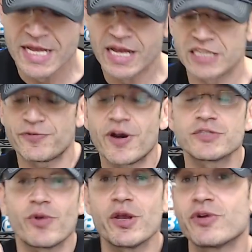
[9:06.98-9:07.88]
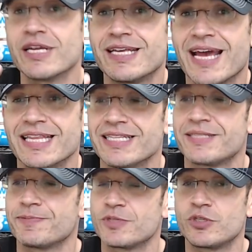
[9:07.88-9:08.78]
as far as where you can get
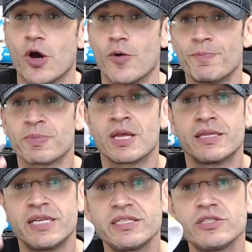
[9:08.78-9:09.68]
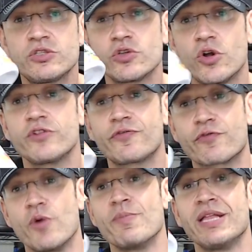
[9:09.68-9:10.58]
it, so this is sold
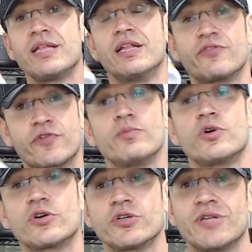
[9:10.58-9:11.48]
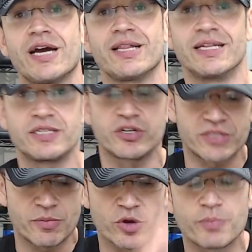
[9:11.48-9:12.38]
from England, from Northern Ireland. There's,
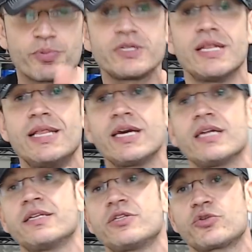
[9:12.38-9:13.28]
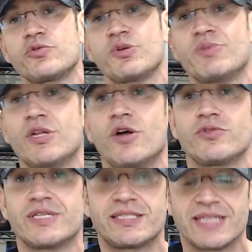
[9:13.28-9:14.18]
I'm gonna put a link in the description below to
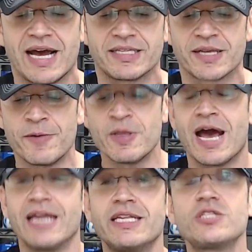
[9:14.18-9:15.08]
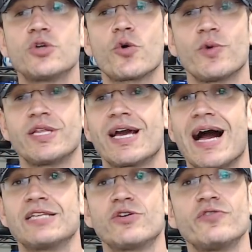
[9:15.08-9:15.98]
the site. I did talk with the
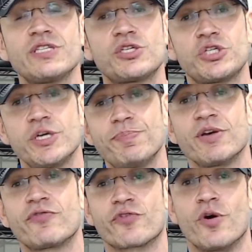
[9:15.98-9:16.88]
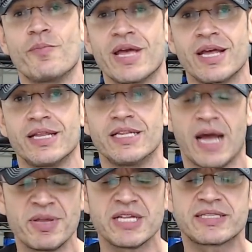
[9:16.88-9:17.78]
guys, obviously shipping from England. I
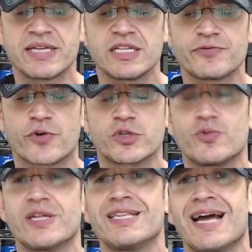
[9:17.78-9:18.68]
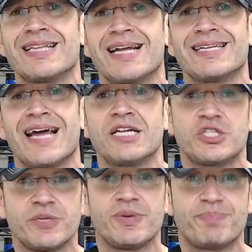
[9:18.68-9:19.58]
mean, it sells for 29.99
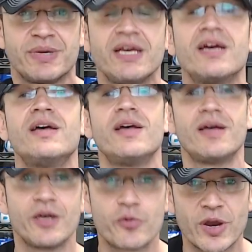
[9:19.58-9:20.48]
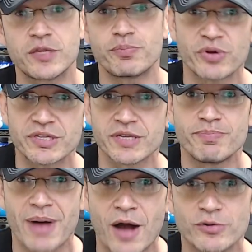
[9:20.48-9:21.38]
GBP, Great Britain
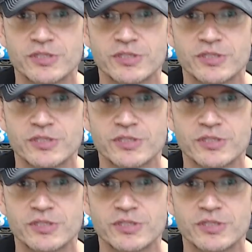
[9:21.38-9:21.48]
pounds,